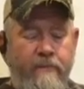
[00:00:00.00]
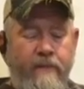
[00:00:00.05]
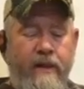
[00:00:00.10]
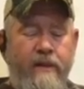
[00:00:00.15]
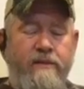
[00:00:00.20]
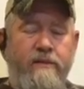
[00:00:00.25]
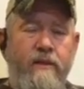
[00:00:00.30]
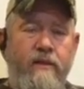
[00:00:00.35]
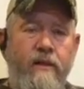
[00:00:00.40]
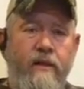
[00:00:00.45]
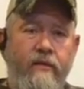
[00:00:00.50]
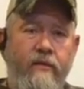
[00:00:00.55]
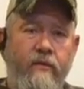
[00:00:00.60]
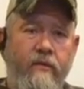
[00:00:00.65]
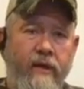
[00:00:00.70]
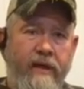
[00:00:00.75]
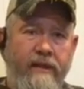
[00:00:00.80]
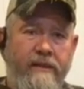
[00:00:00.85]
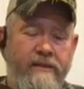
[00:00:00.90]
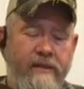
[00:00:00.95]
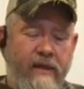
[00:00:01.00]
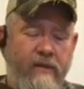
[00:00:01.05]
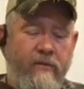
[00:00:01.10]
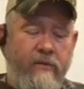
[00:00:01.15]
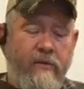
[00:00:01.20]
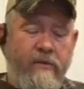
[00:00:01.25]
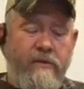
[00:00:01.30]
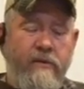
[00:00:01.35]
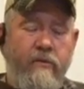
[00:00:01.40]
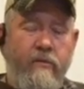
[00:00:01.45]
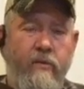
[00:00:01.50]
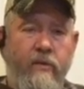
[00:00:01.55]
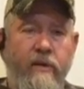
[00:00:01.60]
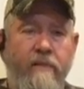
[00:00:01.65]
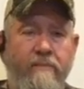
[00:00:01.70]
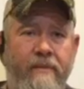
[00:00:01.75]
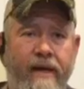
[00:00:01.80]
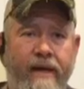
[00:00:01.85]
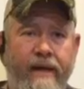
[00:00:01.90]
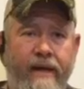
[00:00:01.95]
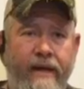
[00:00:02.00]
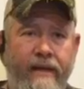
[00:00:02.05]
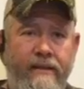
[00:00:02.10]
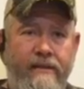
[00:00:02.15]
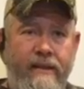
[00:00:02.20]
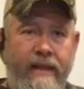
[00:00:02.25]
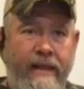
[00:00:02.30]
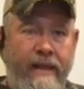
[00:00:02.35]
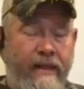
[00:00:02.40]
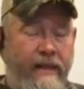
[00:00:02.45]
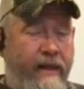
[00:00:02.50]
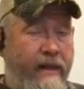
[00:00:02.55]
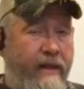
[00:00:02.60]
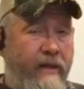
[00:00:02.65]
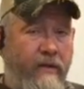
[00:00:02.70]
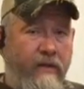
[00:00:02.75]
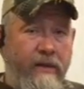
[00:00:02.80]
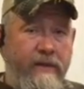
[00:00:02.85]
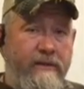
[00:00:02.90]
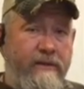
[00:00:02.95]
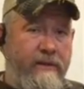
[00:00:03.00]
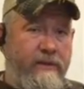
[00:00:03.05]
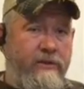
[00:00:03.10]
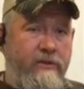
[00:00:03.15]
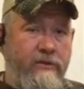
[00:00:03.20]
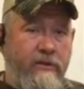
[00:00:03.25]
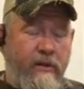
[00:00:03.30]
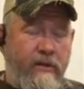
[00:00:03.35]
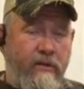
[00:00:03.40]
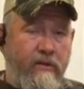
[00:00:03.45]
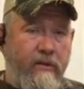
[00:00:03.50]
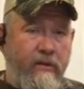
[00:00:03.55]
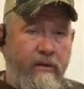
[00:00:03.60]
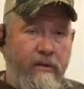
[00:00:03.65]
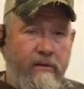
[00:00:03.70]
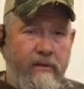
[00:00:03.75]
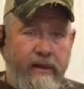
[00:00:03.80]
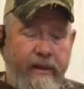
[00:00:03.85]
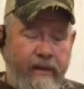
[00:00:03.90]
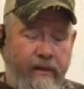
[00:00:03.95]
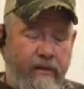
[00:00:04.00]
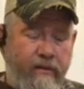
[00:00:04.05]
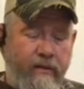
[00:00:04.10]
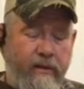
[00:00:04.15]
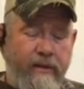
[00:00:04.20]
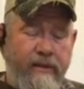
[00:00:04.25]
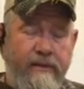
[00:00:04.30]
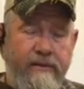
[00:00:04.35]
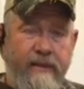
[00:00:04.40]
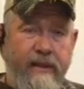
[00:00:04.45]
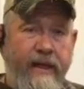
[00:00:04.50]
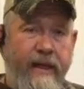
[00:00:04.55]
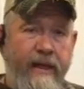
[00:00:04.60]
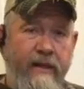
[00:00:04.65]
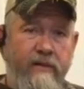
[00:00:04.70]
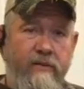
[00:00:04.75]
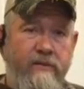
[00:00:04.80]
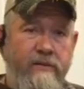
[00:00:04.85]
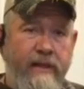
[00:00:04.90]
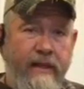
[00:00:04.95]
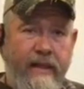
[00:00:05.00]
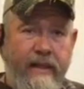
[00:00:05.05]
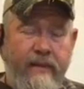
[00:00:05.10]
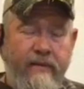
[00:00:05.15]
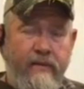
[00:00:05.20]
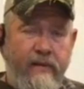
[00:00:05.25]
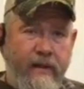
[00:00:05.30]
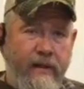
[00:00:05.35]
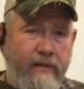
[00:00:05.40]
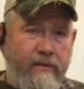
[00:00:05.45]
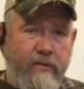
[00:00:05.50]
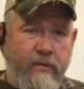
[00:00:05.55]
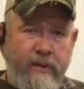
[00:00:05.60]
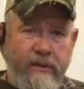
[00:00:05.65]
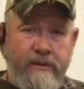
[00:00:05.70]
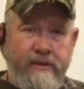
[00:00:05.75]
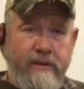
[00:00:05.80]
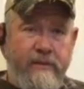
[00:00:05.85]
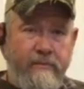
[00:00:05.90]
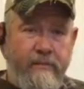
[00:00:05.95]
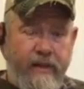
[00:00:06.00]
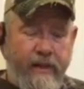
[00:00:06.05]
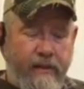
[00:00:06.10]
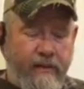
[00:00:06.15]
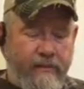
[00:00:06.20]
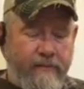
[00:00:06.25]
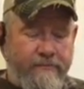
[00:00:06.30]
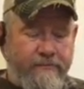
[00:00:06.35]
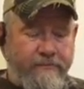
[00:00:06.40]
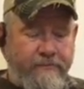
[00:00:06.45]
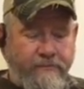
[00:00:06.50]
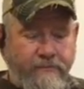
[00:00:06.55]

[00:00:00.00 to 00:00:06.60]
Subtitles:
That's another reason I want the 1x19. Not only is it stronger, not only does it handle teeth and twisting better,